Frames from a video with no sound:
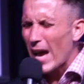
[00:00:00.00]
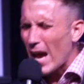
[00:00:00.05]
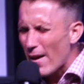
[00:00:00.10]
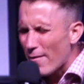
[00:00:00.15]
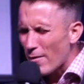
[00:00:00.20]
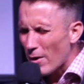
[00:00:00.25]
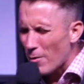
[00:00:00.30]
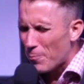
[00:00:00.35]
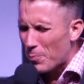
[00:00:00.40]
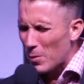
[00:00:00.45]

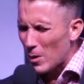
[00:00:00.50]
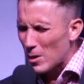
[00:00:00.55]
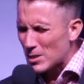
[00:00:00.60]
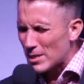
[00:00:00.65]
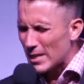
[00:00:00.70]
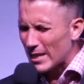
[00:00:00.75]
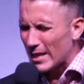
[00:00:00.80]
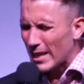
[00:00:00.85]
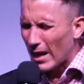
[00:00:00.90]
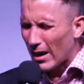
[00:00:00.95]
every
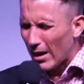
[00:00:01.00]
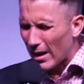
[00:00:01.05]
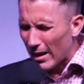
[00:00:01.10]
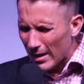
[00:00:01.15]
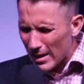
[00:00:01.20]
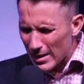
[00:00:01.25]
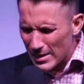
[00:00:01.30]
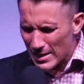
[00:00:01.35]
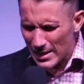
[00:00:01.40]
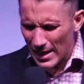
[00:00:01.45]
person here in
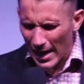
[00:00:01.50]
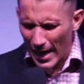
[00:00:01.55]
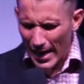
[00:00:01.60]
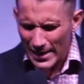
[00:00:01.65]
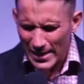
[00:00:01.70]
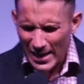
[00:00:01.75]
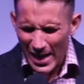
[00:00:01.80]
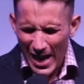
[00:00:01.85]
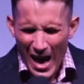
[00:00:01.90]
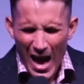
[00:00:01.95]
this night
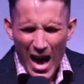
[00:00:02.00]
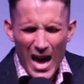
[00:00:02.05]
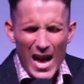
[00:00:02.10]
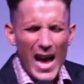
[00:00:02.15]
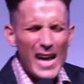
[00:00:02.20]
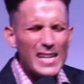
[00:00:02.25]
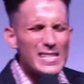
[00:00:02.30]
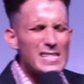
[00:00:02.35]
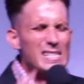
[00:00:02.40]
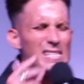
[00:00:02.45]

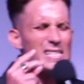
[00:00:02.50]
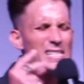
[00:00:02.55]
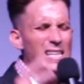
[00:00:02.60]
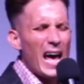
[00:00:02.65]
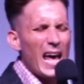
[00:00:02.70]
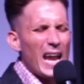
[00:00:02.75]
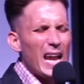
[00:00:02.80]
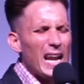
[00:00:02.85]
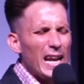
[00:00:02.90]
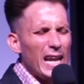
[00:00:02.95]
and
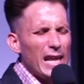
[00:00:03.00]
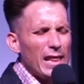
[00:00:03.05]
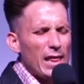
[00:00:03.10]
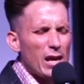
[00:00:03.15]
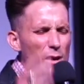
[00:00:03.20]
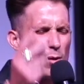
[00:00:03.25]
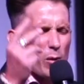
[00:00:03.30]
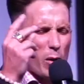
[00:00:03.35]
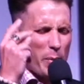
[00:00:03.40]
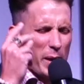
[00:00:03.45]
suddenly
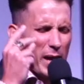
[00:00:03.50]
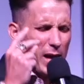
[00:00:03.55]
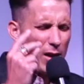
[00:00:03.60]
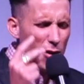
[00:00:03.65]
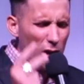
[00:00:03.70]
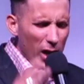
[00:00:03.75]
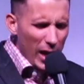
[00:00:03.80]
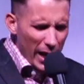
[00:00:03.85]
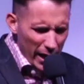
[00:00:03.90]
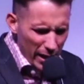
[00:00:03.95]
there will be a
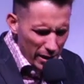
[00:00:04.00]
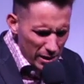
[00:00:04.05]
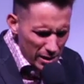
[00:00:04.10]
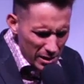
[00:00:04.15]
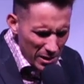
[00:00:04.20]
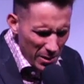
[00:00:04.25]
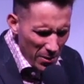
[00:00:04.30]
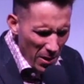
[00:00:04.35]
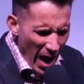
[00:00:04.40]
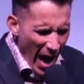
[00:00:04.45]

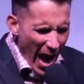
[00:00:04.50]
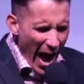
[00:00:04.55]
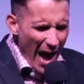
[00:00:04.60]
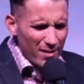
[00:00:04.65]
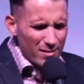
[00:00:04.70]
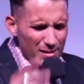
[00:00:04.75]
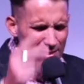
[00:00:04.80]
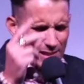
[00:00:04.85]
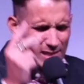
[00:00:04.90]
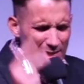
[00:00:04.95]
release
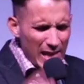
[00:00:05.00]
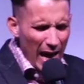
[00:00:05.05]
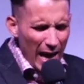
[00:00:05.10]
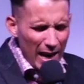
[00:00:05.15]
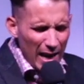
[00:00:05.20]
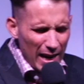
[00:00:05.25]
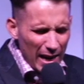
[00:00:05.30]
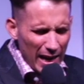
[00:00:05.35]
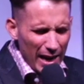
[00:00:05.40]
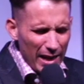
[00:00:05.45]
and
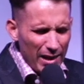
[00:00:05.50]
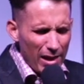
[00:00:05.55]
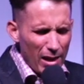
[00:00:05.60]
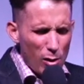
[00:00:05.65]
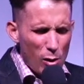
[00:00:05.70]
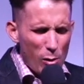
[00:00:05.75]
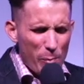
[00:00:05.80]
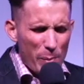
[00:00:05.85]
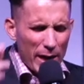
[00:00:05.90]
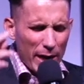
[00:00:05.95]
suddenly there
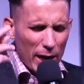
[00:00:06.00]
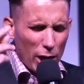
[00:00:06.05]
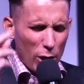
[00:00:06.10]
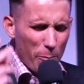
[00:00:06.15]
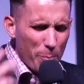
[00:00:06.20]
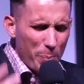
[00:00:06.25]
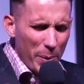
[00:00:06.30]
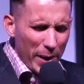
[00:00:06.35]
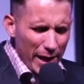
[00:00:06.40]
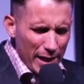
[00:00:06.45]
will be new
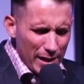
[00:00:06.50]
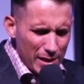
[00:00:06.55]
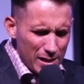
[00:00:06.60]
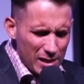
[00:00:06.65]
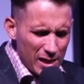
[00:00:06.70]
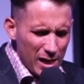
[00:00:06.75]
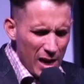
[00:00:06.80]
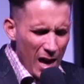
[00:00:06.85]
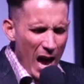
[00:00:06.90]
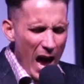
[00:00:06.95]

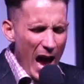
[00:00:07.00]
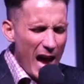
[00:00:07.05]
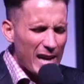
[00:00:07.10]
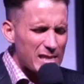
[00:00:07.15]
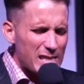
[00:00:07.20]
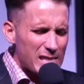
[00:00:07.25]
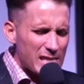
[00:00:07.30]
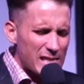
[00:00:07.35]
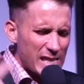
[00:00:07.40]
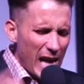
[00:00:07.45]
peace
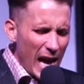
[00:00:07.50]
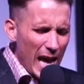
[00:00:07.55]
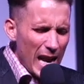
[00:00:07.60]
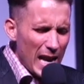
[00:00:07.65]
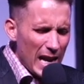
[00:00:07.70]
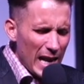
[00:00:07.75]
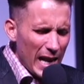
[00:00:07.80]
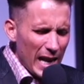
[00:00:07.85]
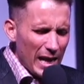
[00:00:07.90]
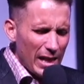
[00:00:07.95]
and
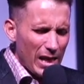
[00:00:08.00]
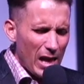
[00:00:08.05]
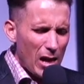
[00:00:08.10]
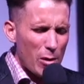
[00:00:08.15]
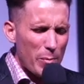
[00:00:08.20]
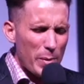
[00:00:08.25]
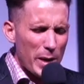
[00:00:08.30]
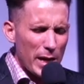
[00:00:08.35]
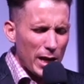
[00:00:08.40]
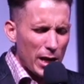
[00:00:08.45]
suddenly there will
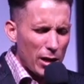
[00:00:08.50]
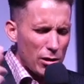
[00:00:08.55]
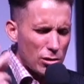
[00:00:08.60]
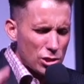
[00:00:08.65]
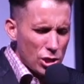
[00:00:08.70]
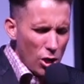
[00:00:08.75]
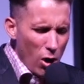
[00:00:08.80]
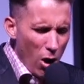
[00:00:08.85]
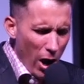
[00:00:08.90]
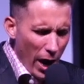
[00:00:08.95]
be new
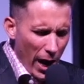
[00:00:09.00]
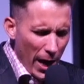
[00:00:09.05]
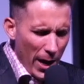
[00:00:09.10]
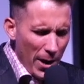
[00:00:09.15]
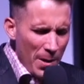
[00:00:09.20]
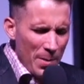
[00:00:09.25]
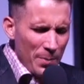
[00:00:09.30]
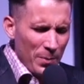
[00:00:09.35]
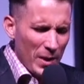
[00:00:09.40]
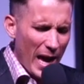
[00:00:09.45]
joy
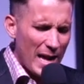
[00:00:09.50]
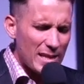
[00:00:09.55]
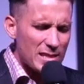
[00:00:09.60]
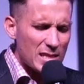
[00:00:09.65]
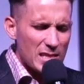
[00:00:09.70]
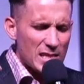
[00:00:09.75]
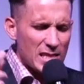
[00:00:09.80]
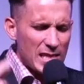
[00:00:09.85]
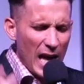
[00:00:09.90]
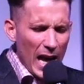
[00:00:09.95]
and
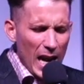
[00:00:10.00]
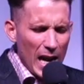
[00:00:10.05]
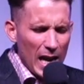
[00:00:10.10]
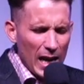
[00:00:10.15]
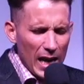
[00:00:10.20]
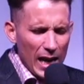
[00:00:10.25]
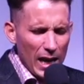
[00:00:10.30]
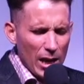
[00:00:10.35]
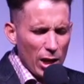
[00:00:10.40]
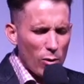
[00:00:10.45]

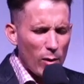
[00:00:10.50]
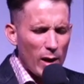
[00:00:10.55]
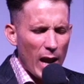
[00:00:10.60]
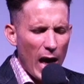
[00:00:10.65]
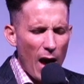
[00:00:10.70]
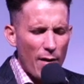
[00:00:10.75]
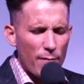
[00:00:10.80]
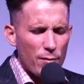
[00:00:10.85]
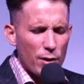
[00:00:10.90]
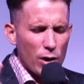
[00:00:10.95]
suddenly you will
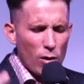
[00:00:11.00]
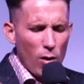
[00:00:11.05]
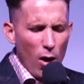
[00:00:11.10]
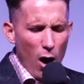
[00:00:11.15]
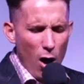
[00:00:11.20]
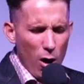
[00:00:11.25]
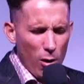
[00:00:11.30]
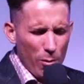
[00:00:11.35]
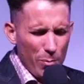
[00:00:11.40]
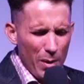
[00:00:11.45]
have new
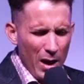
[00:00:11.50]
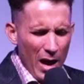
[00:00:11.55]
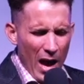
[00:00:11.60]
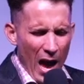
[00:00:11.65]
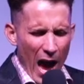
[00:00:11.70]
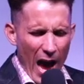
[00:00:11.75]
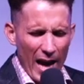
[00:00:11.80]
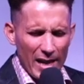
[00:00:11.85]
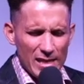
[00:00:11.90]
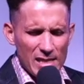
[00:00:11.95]
hope
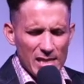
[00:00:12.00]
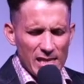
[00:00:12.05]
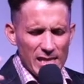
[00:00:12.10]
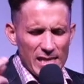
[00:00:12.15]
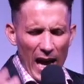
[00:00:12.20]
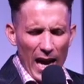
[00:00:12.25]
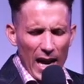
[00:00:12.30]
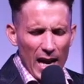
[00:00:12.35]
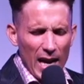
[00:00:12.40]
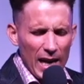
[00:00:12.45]
and
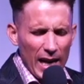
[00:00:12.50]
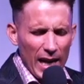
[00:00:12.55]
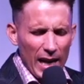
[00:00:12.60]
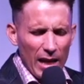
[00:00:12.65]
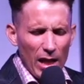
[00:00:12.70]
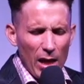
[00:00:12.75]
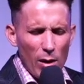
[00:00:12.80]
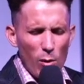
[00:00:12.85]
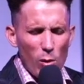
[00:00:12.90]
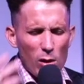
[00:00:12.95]
suddenly
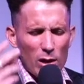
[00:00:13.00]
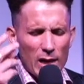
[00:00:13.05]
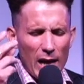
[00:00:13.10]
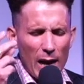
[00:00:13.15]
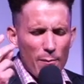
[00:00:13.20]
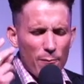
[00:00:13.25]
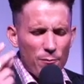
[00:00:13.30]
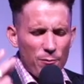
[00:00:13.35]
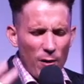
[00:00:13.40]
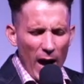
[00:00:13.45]
there will
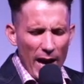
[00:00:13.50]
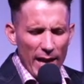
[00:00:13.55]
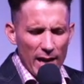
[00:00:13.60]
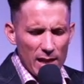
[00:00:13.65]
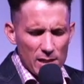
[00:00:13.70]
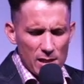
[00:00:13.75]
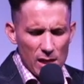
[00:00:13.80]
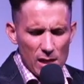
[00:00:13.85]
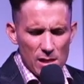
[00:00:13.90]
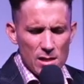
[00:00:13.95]
come
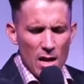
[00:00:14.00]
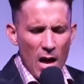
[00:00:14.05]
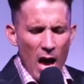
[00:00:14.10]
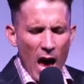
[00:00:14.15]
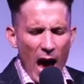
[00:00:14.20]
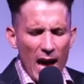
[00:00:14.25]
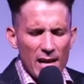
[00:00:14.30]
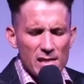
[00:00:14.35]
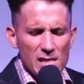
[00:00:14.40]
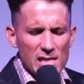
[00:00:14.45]
finances
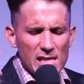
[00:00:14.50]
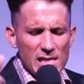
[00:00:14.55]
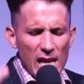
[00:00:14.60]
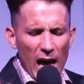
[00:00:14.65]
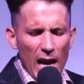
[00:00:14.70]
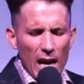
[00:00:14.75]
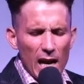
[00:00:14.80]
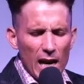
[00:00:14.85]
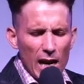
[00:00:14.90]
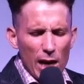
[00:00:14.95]
and
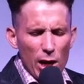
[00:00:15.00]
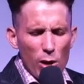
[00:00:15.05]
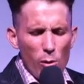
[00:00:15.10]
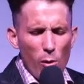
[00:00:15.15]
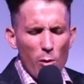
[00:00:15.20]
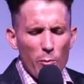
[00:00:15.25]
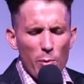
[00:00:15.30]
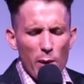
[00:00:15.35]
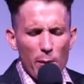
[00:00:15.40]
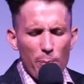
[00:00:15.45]
suddenly you will be